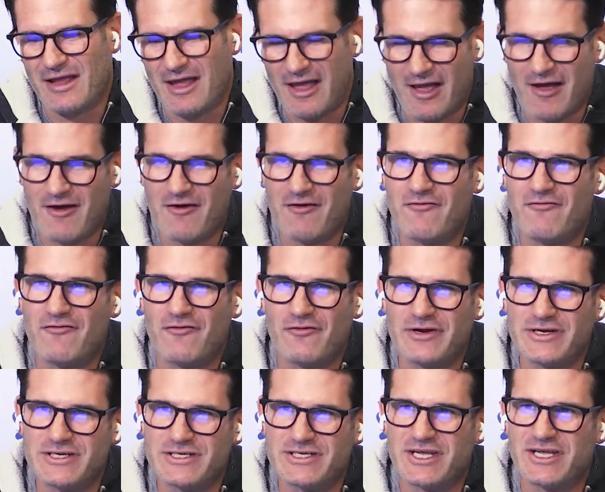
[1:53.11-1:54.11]

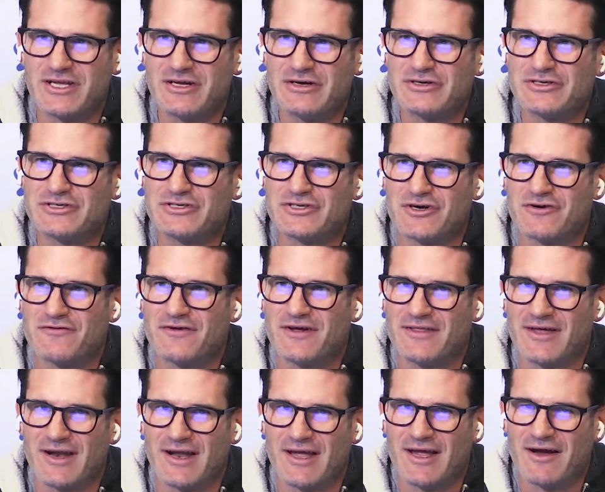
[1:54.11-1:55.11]
every single survey
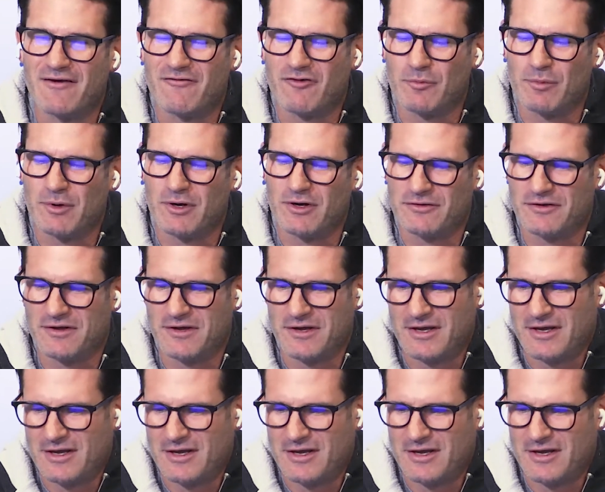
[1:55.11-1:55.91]
that I ever built.